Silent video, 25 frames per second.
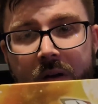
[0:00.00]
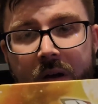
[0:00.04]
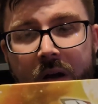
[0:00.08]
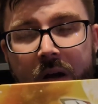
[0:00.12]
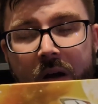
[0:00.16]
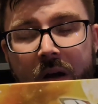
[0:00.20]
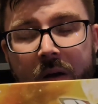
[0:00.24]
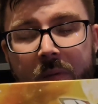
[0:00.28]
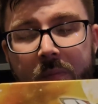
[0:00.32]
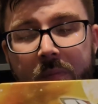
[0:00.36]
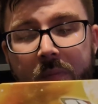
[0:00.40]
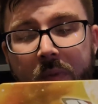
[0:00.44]

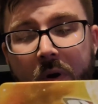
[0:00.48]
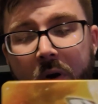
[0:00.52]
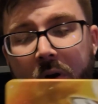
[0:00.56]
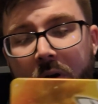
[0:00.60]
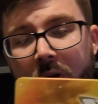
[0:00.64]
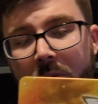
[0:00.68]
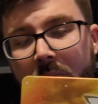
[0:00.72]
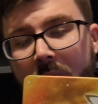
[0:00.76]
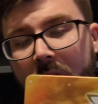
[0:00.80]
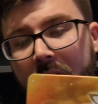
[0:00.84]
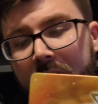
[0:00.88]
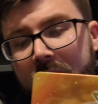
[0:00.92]

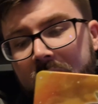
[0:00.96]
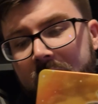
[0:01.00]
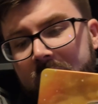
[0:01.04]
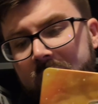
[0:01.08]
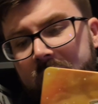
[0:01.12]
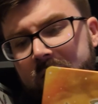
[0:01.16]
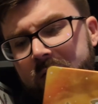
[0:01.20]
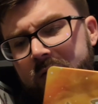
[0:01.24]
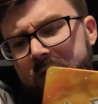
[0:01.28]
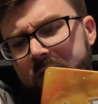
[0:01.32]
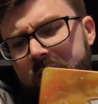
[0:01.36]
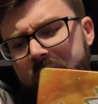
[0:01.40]
Pokemon
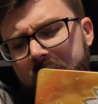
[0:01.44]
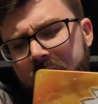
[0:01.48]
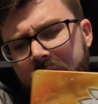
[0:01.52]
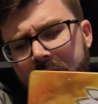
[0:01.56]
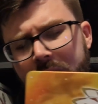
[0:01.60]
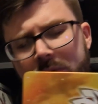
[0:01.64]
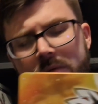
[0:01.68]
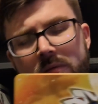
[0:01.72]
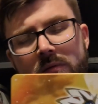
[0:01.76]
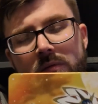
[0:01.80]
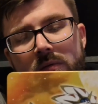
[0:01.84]
Sun.